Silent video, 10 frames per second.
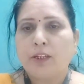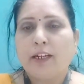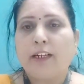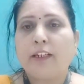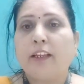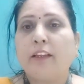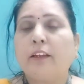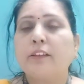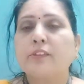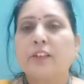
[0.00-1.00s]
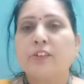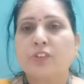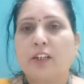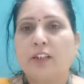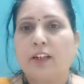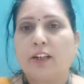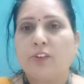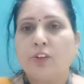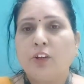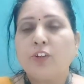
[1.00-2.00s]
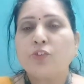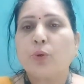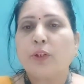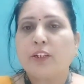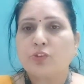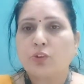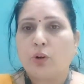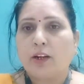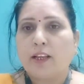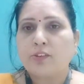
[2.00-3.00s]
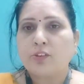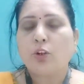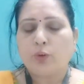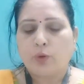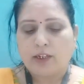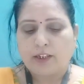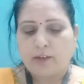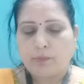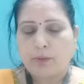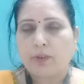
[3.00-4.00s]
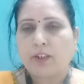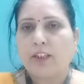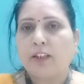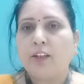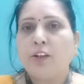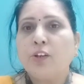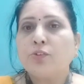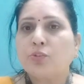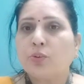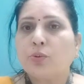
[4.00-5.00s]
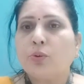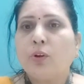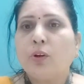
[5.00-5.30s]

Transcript: it erases its content. So it is called as volatile memory. So